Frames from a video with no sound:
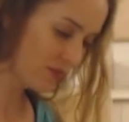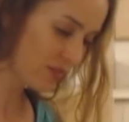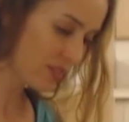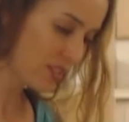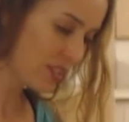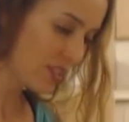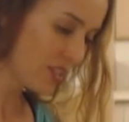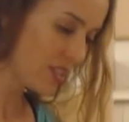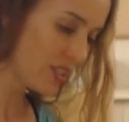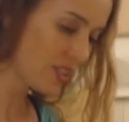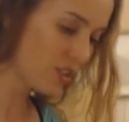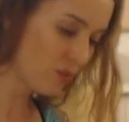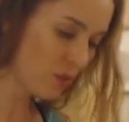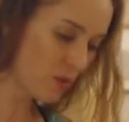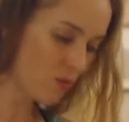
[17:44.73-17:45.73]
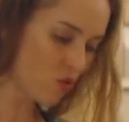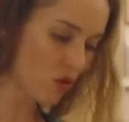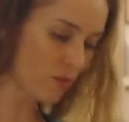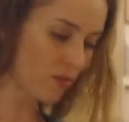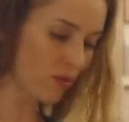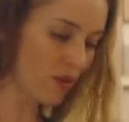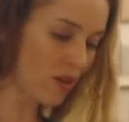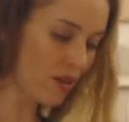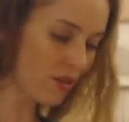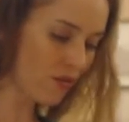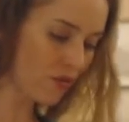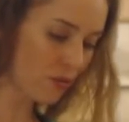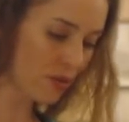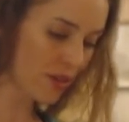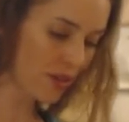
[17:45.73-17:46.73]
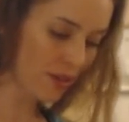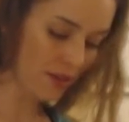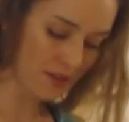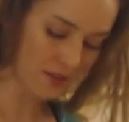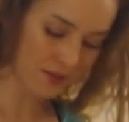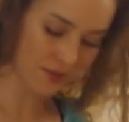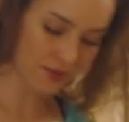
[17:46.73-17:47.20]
A little bit more broth for me.